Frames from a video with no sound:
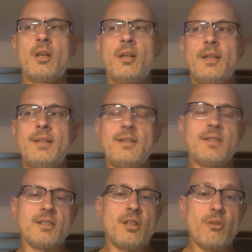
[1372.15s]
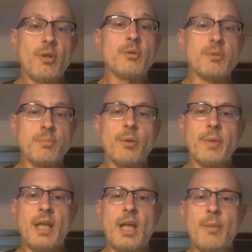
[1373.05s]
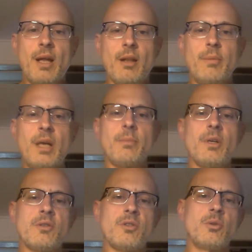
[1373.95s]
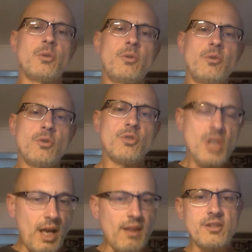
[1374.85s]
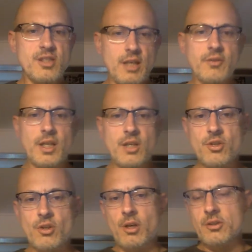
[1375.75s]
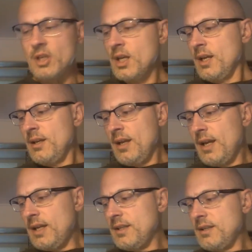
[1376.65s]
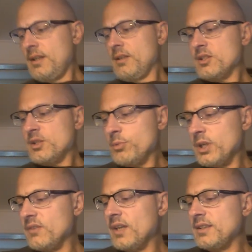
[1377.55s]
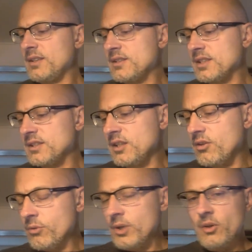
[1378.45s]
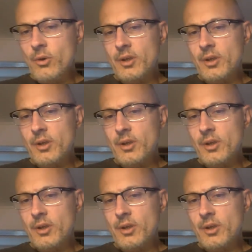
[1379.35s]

1963, it was Birmingham, Alabama, to challenge segregation laws. And in the spring of 1963, the